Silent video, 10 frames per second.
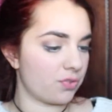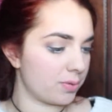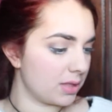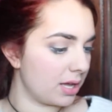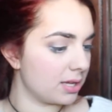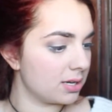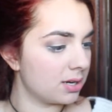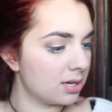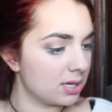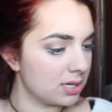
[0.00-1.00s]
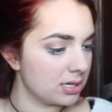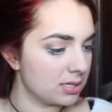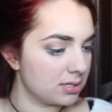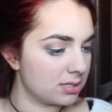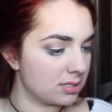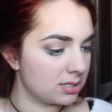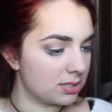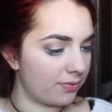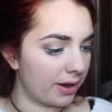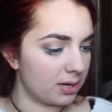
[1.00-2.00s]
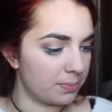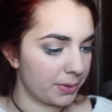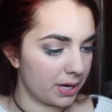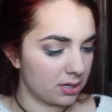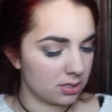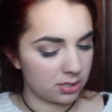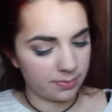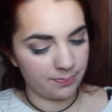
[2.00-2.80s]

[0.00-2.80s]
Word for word: is from the Divided brand.